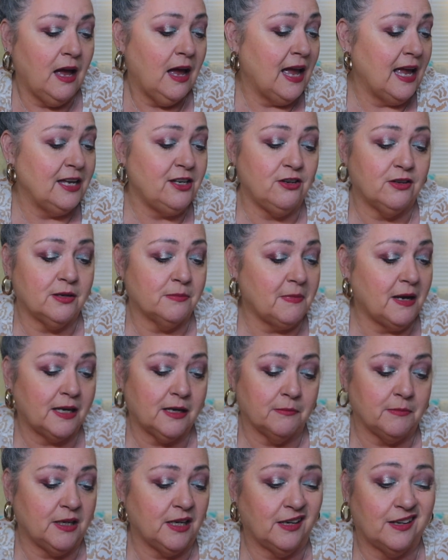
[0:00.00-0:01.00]
and you can make
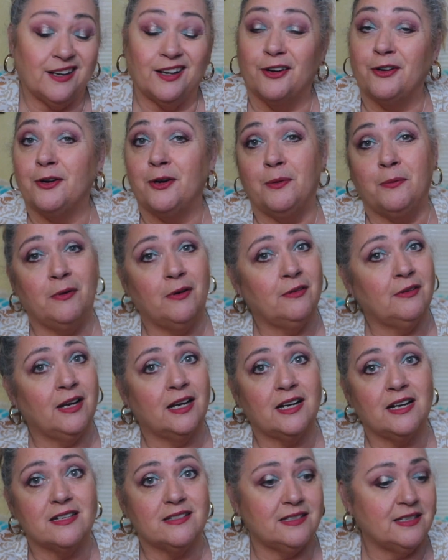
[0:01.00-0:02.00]
them any color you want.
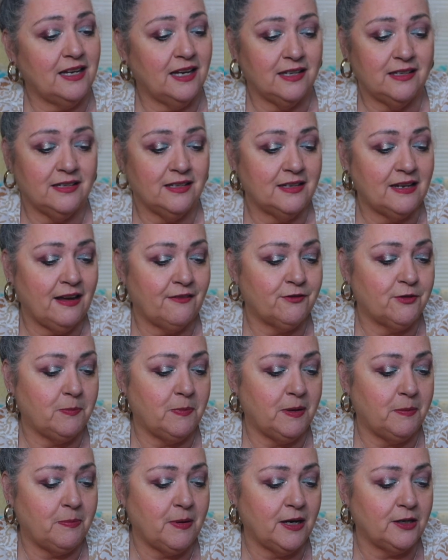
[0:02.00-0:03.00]
Like I said, it doesn't have to
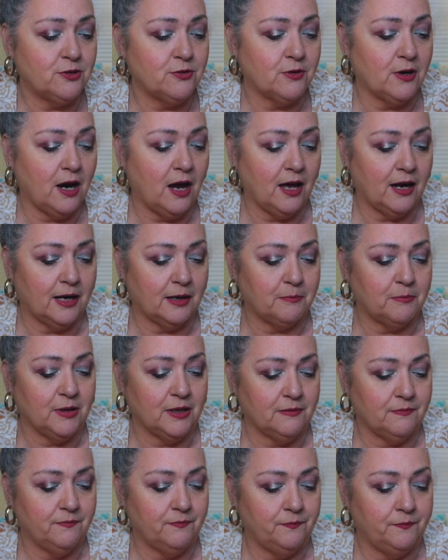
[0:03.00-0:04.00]
be patriotic,
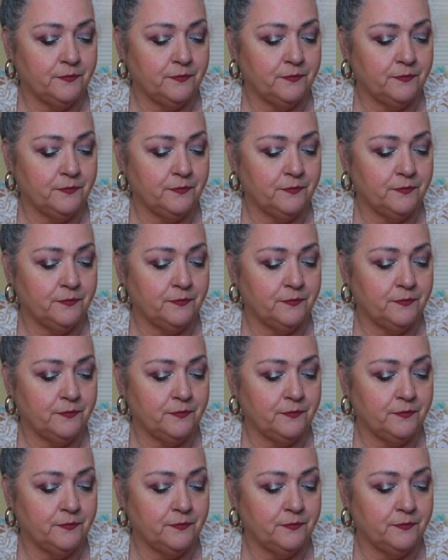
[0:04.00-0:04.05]
but